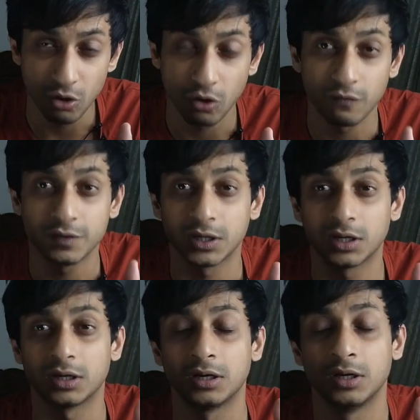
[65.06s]
of
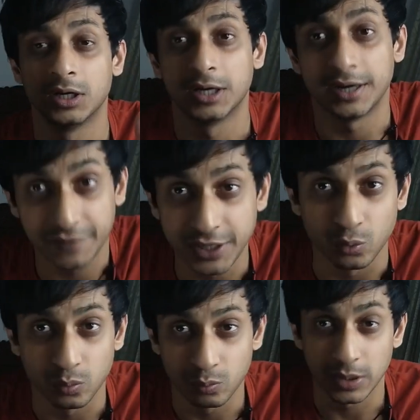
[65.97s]
the
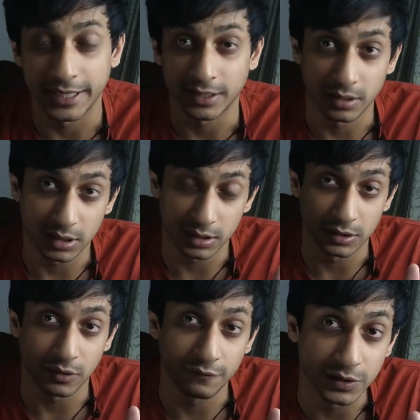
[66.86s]
revenue, like
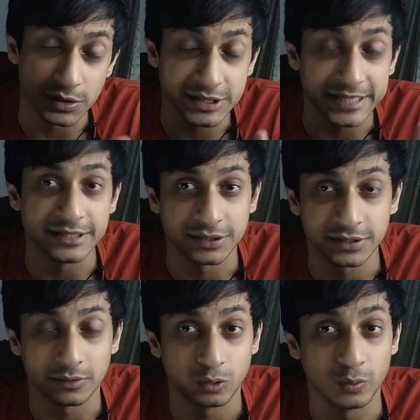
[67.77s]
of the
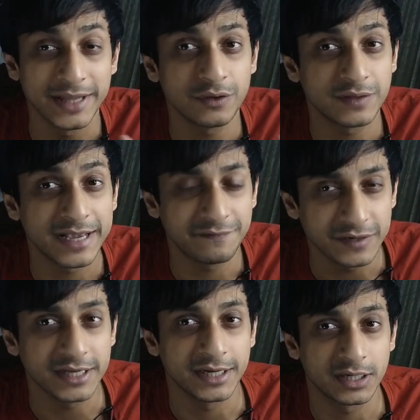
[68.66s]
sales, to any of the
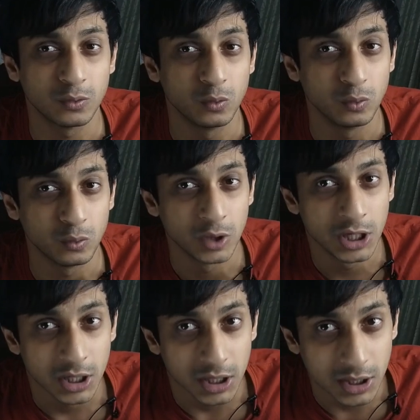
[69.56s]
affiliate who
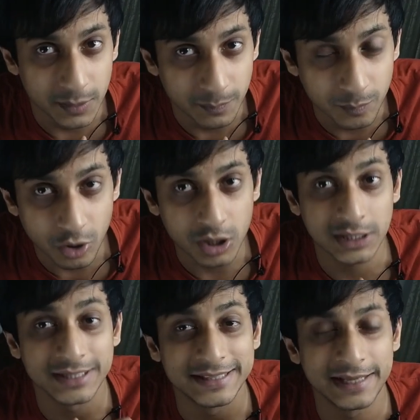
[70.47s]

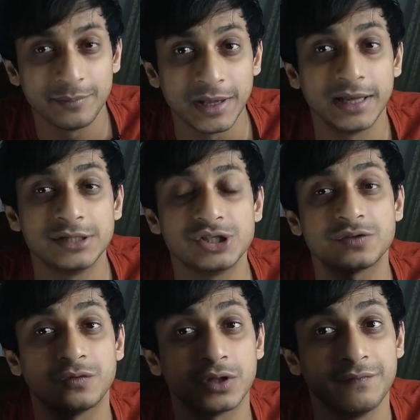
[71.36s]
brought them in
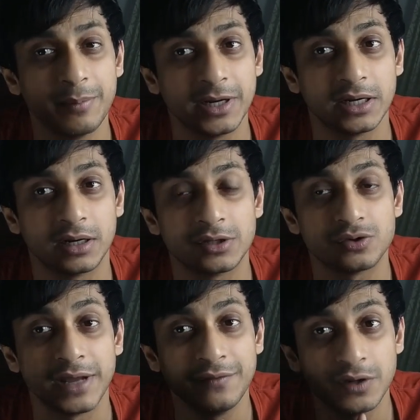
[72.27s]
just for the webinar.
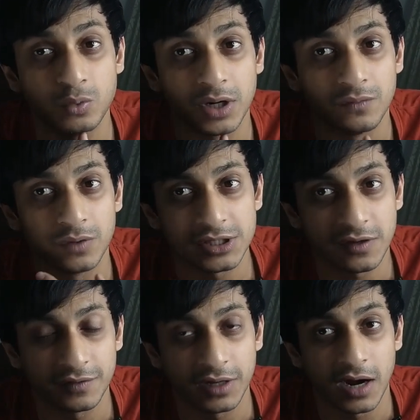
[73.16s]
So anyone who converts
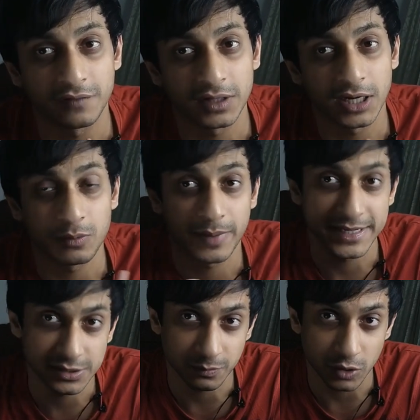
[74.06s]
after that or
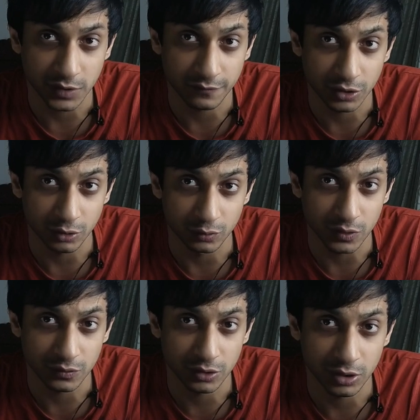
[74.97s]
buys the product for the
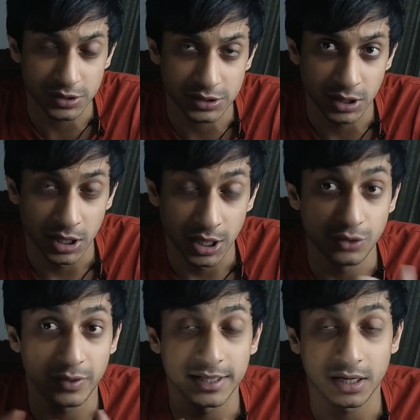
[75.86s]
$2,000,
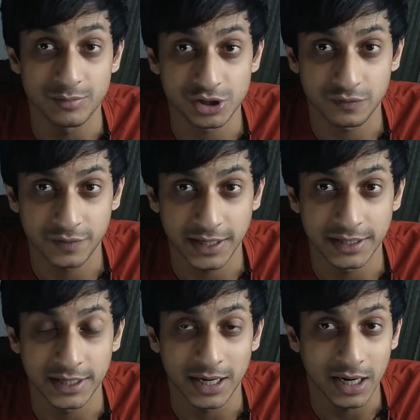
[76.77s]
you get the commission of
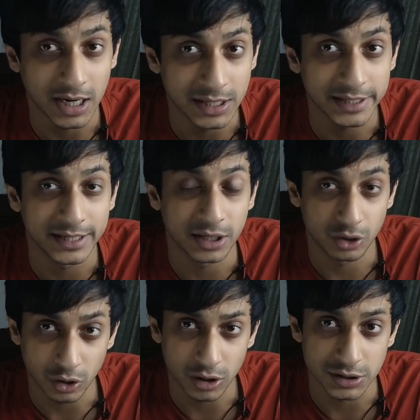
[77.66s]

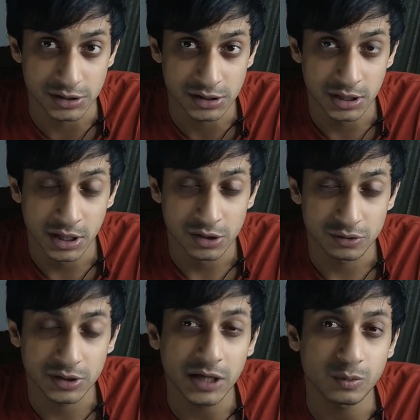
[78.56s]
$900.
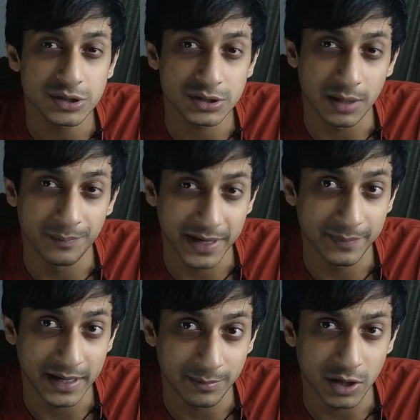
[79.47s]
So that was a
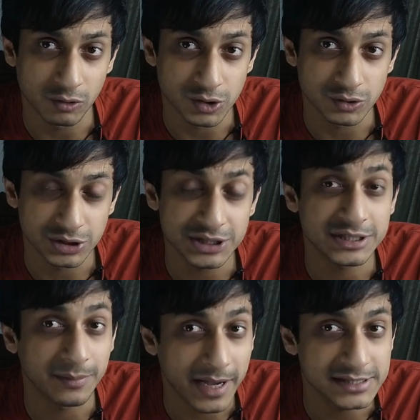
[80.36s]
big amount. So
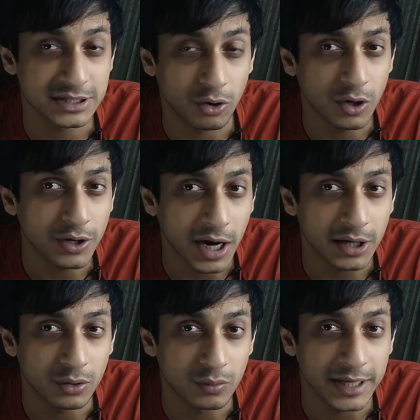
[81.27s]
just imagine, all you
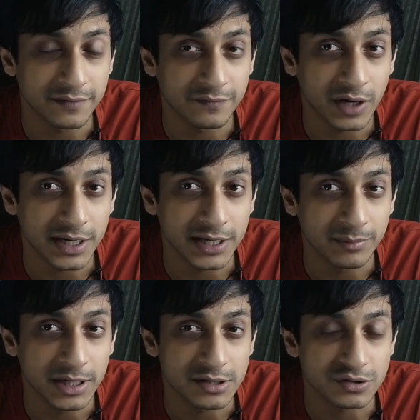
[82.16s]
had to do, like if you had an
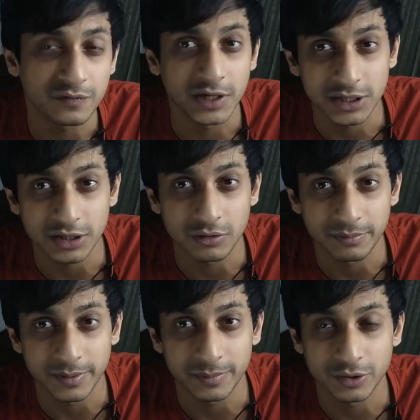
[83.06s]
email list of
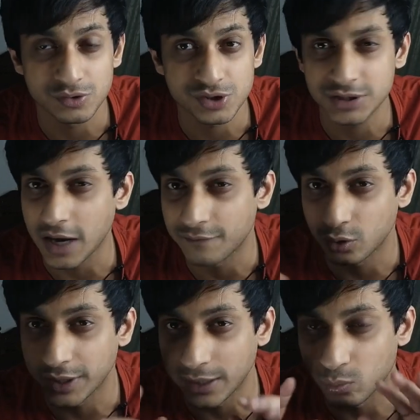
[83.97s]
100,000 people, you just have to
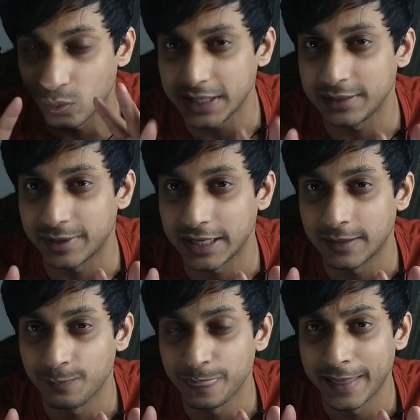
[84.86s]
create one email
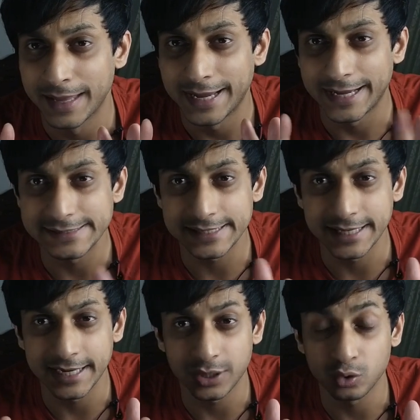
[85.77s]
and say,
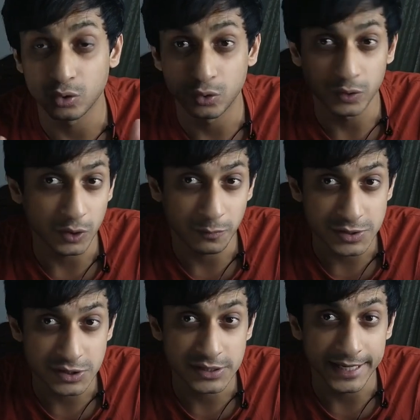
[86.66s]
hey, Tony
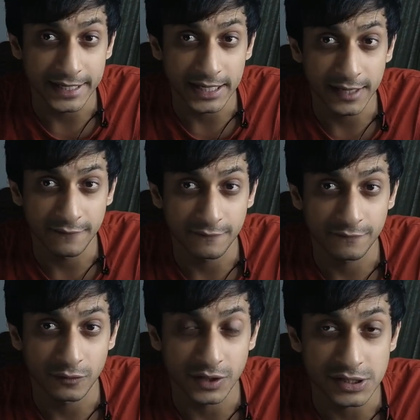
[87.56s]
Robbins is getting live
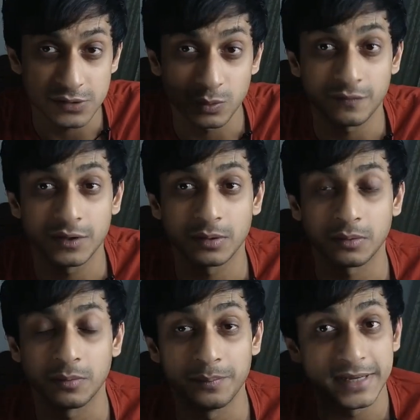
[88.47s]
for his one of the
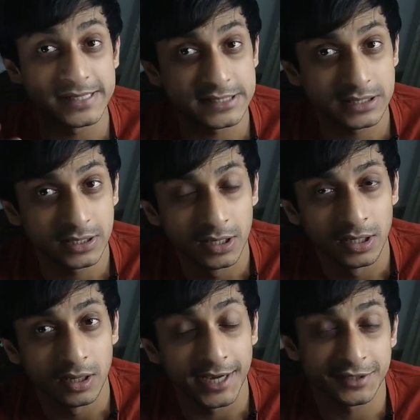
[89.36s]
biggest
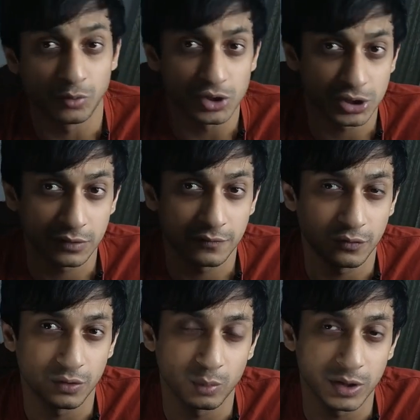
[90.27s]
exposure
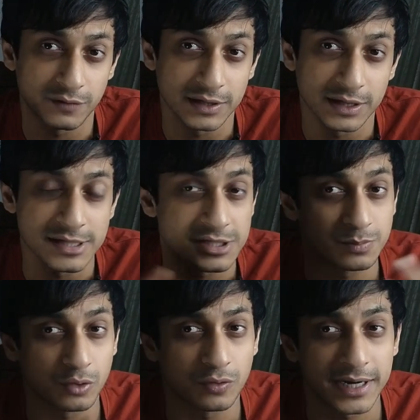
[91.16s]
for one of his
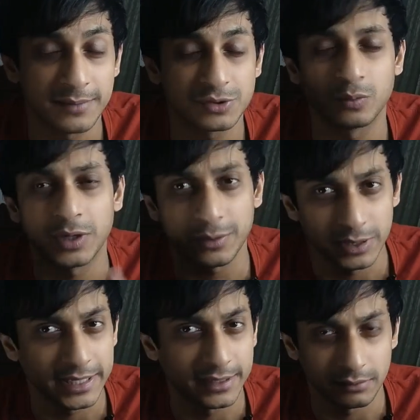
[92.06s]
programs or
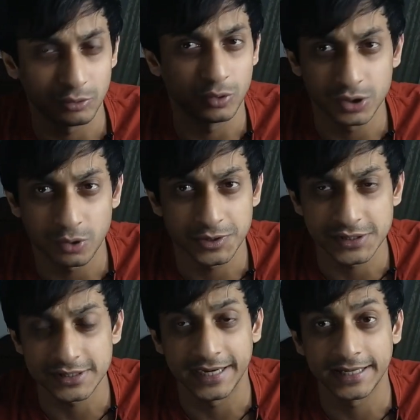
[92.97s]
whatever. Like Tony Robbins
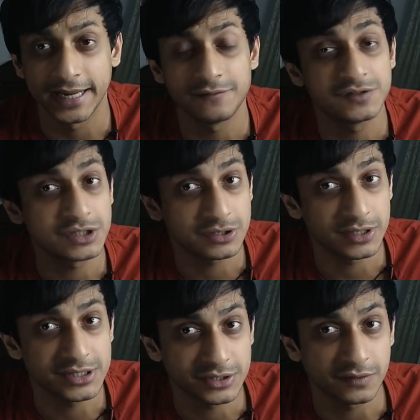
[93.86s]
is getting live, just
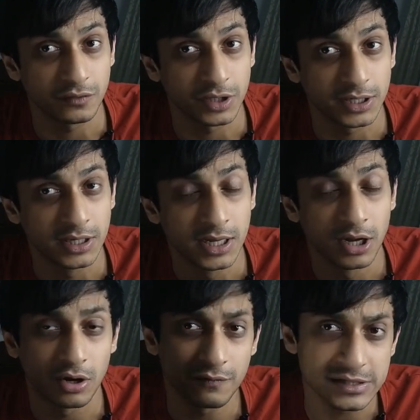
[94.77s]
register for it.
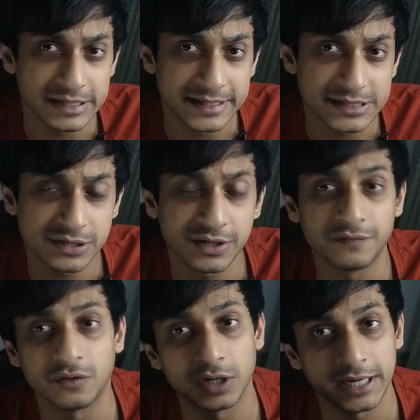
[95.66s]
And obviously registering
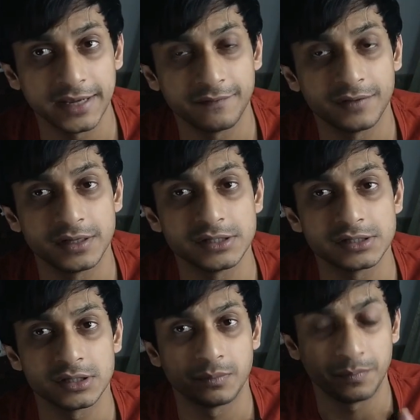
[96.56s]
for a live
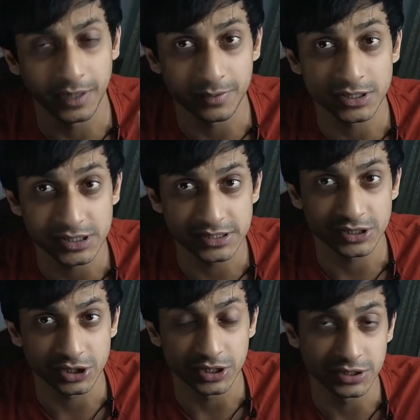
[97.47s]
is pretty much
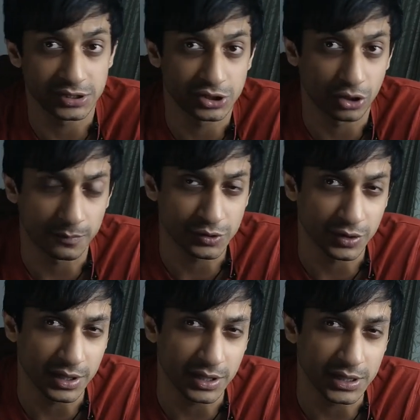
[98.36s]
easy job. So
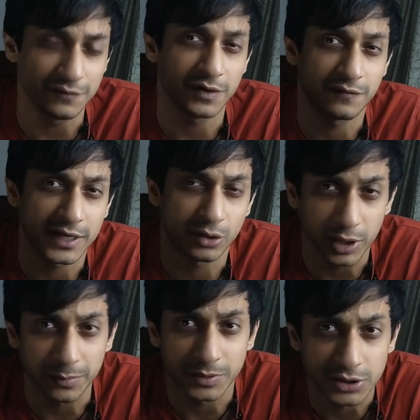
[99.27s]
even if like
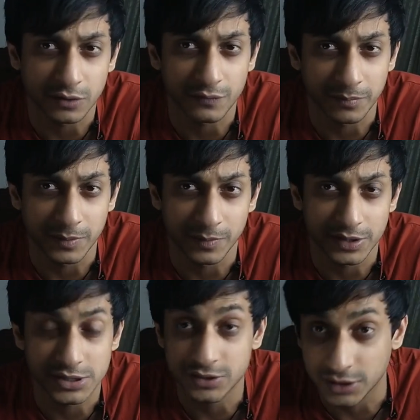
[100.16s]
20% of the people
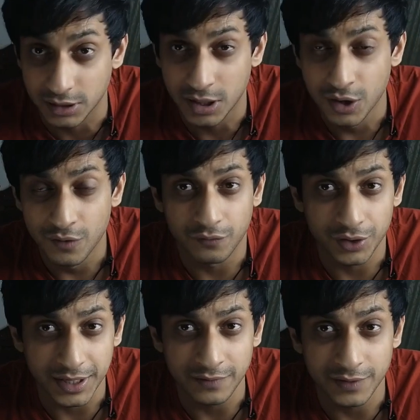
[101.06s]
registered for
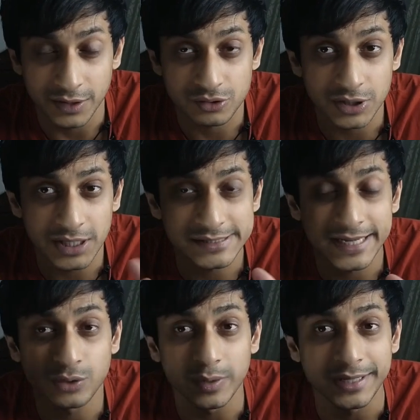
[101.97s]
the event, so that is
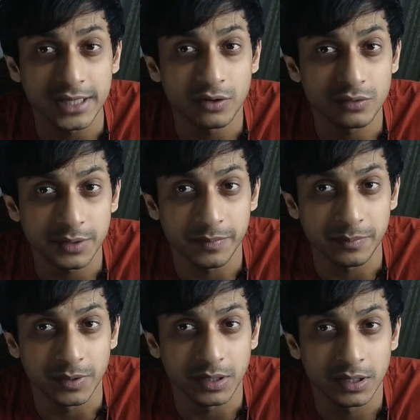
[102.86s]
like 20,000 people.